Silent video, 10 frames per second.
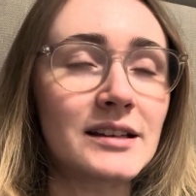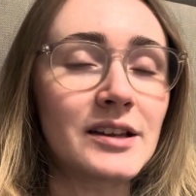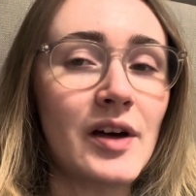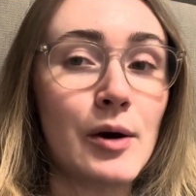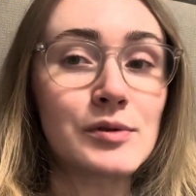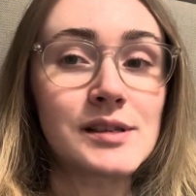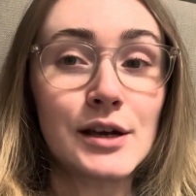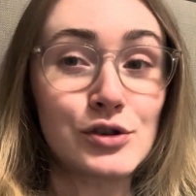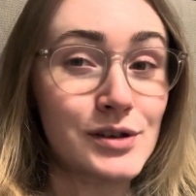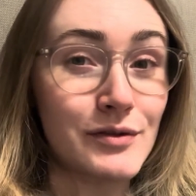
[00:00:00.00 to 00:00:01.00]
that I would say
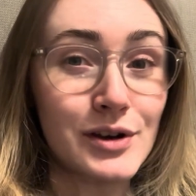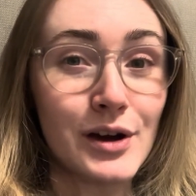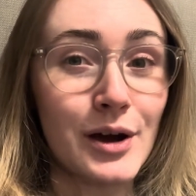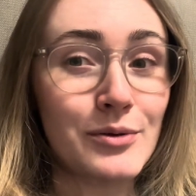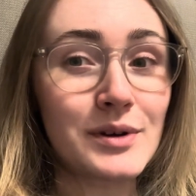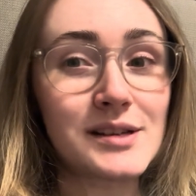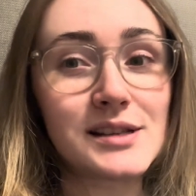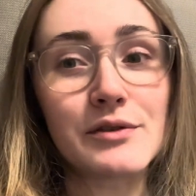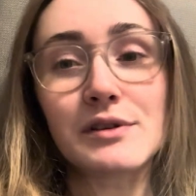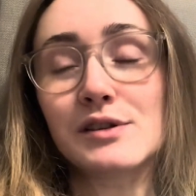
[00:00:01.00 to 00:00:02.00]
just give it a go and see
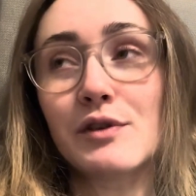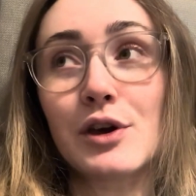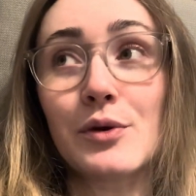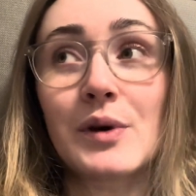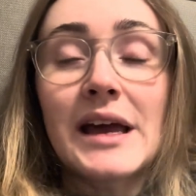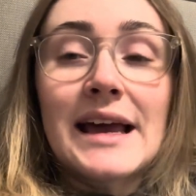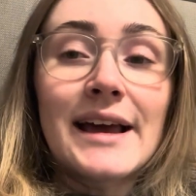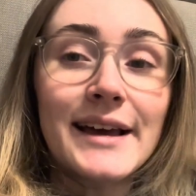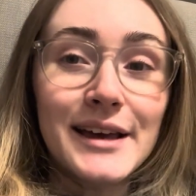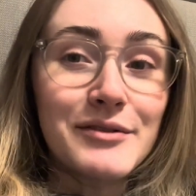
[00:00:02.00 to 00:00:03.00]
if it's for you.
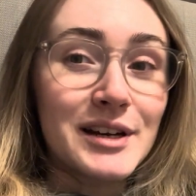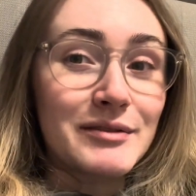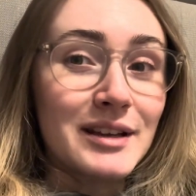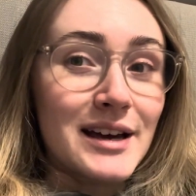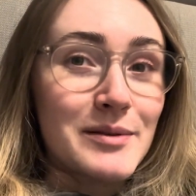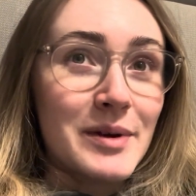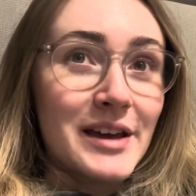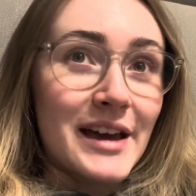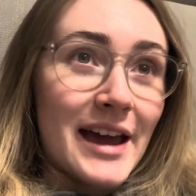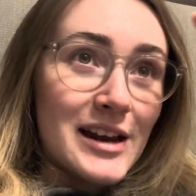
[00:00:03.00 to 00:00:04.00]
Even if, like me,
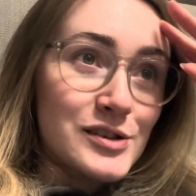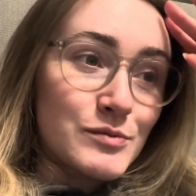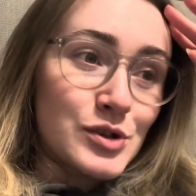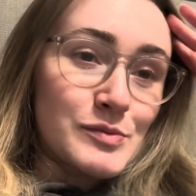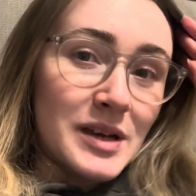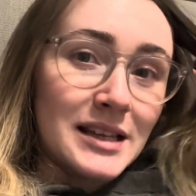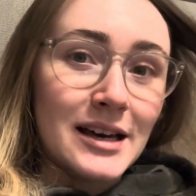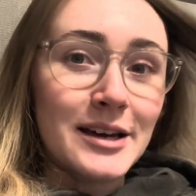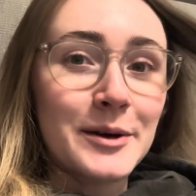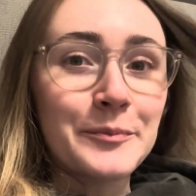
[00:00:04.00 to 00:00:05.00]
it ends up just being
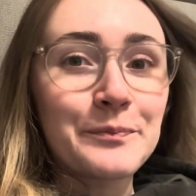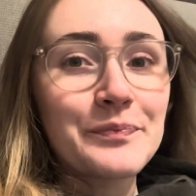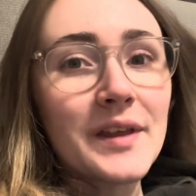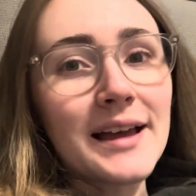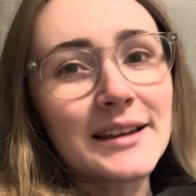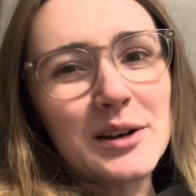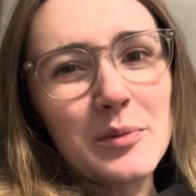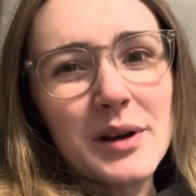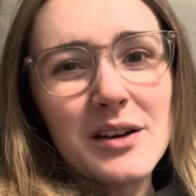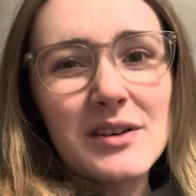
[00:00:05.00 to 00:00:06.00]
like a little
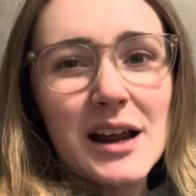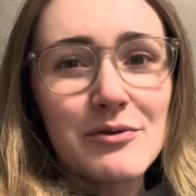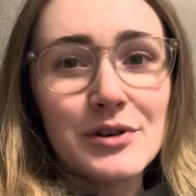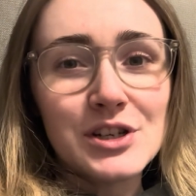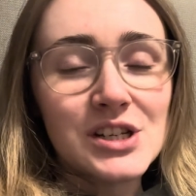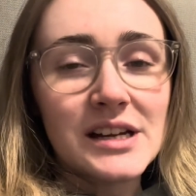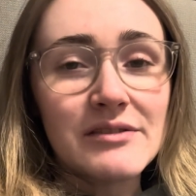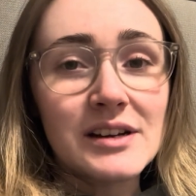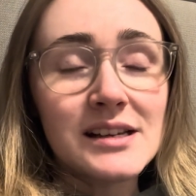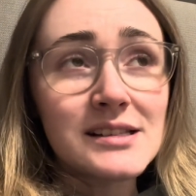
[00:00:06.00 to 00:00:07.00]
bit of an average
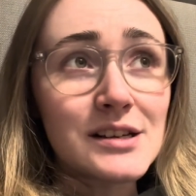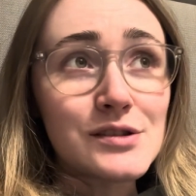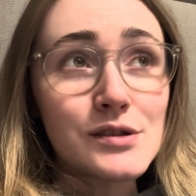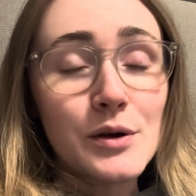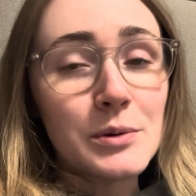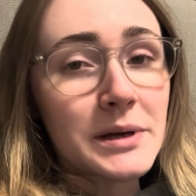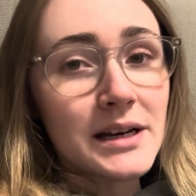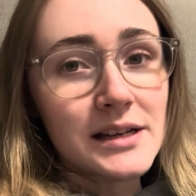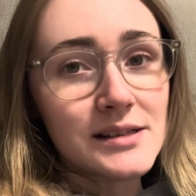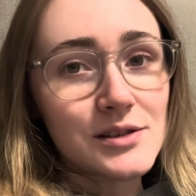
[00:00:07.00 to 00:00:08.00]
series. It's so quick and
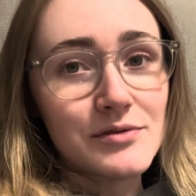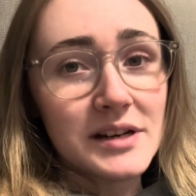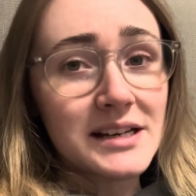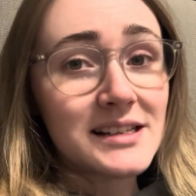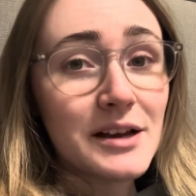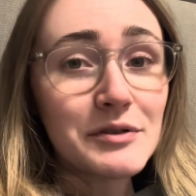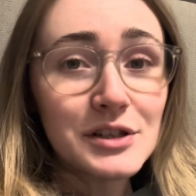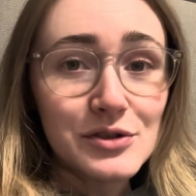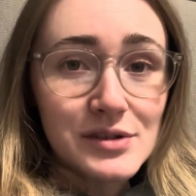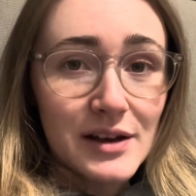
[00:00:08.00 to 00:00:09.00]
easy to read. It definitely
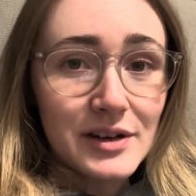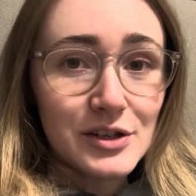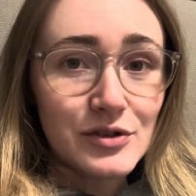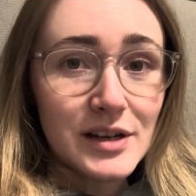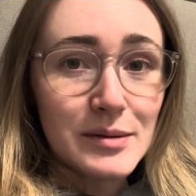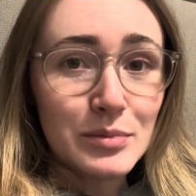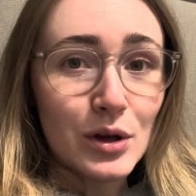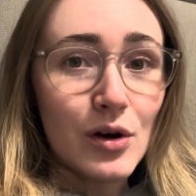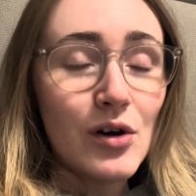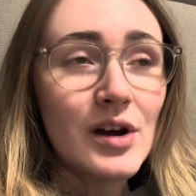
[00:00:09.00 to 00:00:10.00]
does have an intriguing
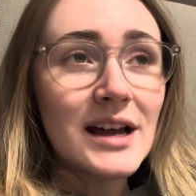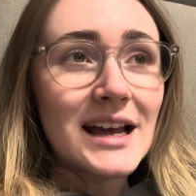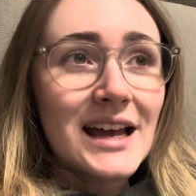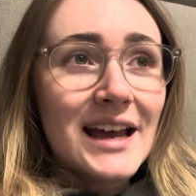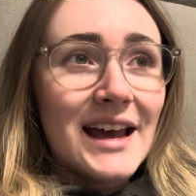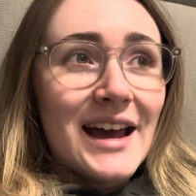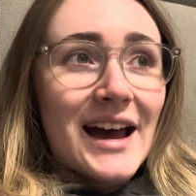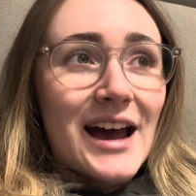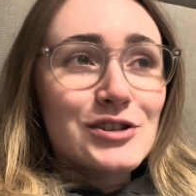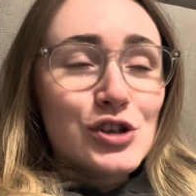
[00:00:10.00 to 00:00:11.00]
plot.
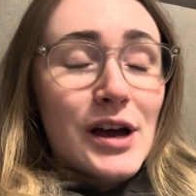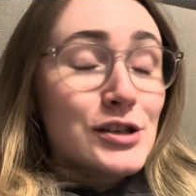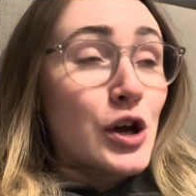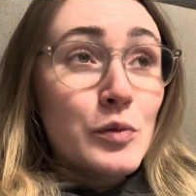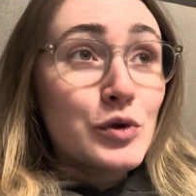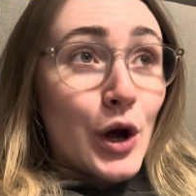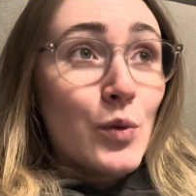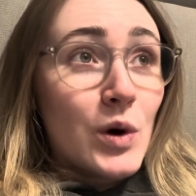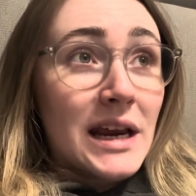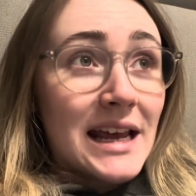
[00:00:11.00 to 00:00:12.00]
I don't know
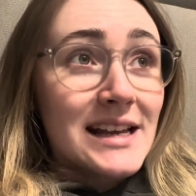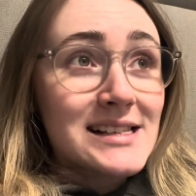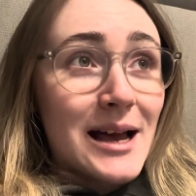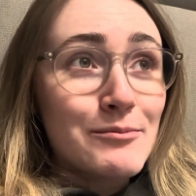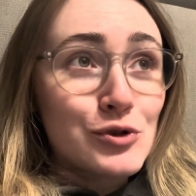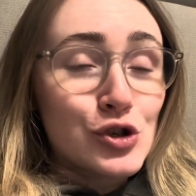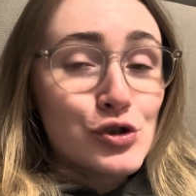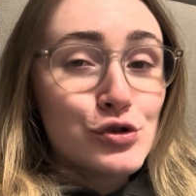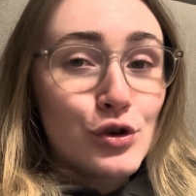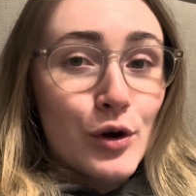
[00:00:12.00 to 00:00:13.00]
what it is. I'm
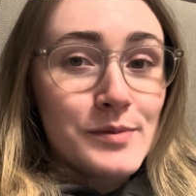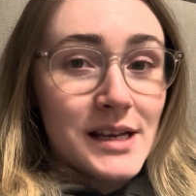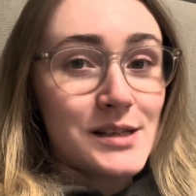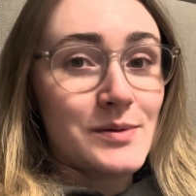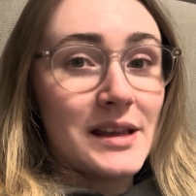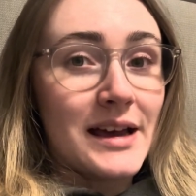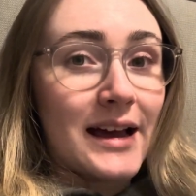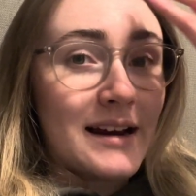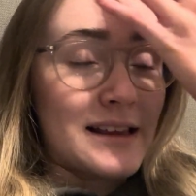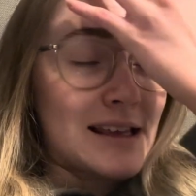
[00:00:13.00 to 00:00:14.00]
just not obsessed with it.
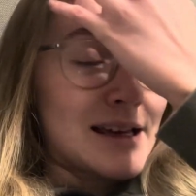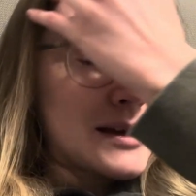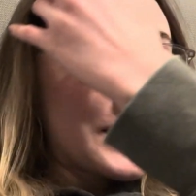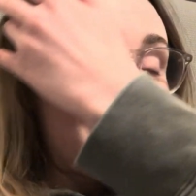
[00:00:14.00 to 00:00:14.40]
And I think